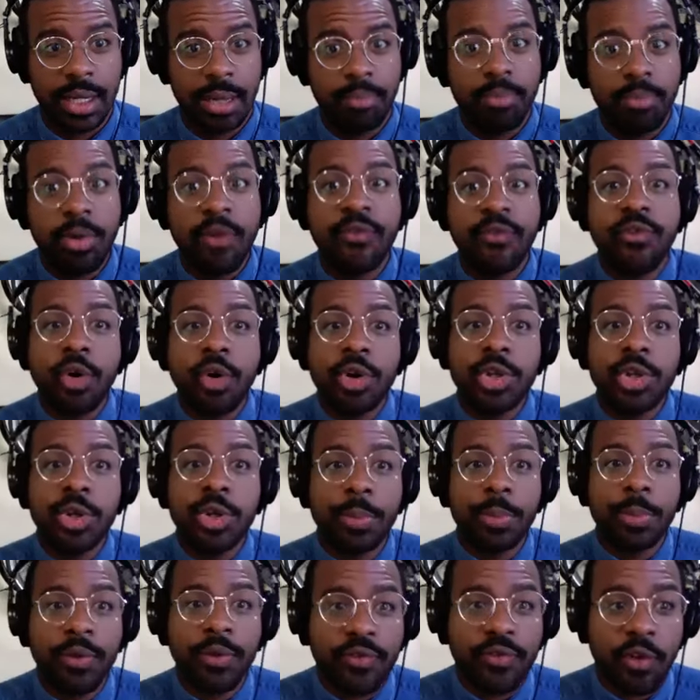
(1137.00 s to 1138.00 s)
before you
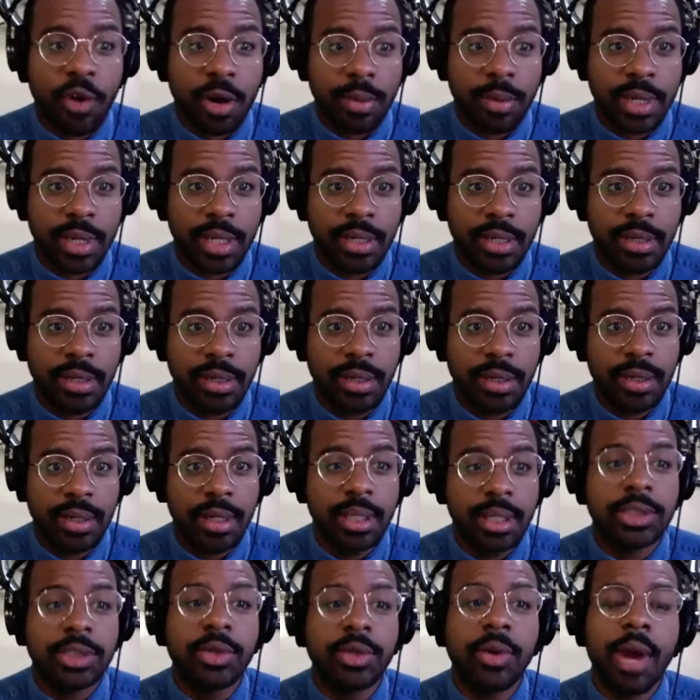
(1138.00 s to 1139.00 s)
perform it.
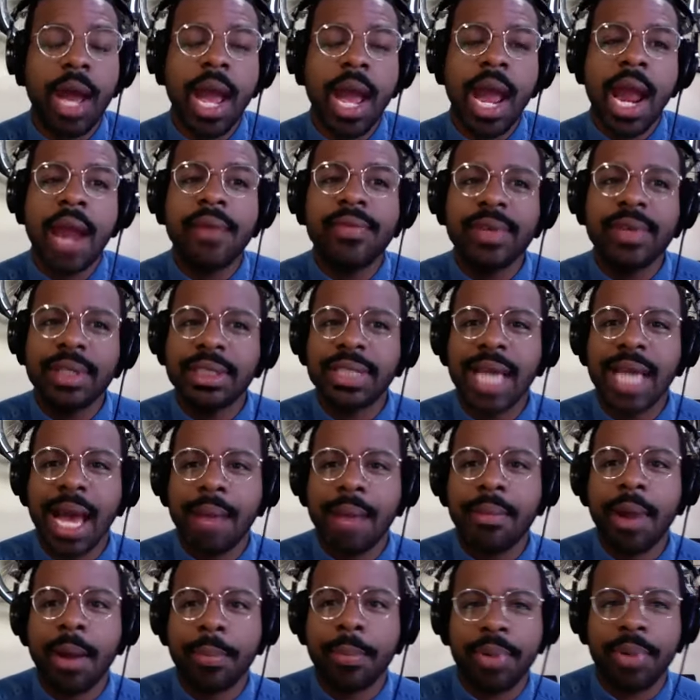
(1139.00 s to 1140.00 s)
So every
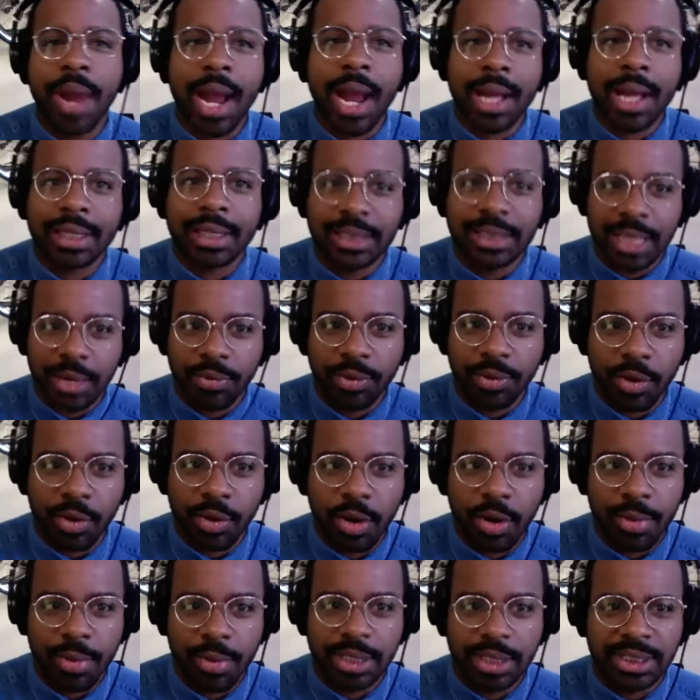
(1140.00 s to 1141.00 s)
time I practice, I
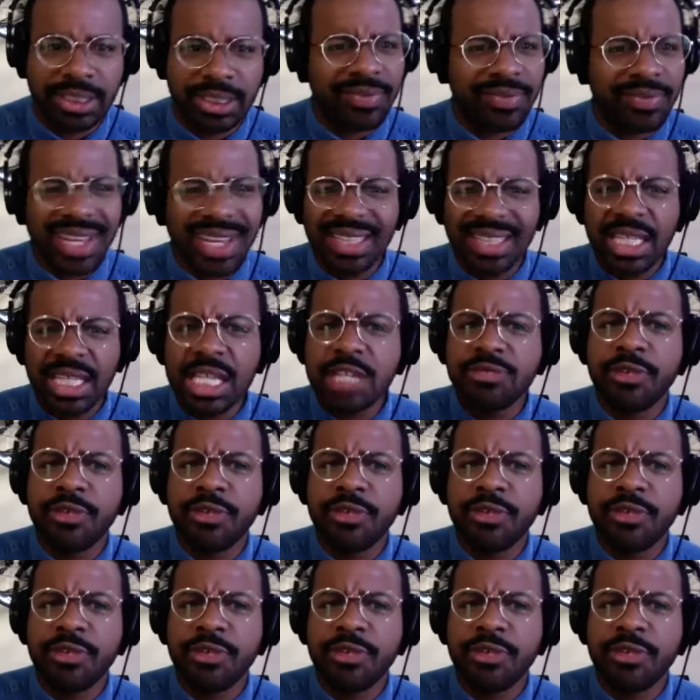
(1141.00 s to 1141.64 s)
record myself at least